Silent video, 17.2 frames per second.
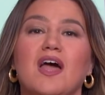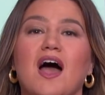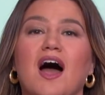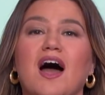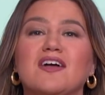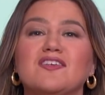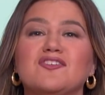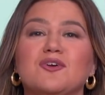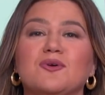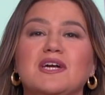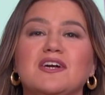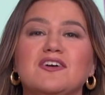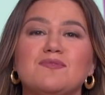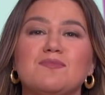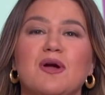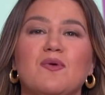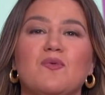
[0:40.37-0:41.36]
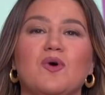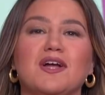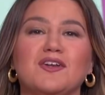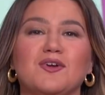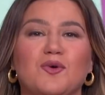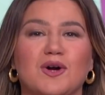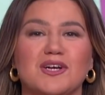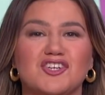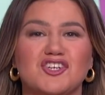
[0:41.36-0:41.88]
Uh, so here's my one
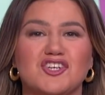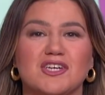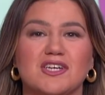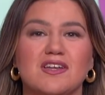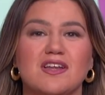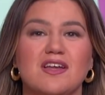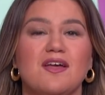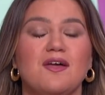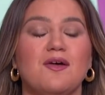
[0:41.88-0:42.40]
question.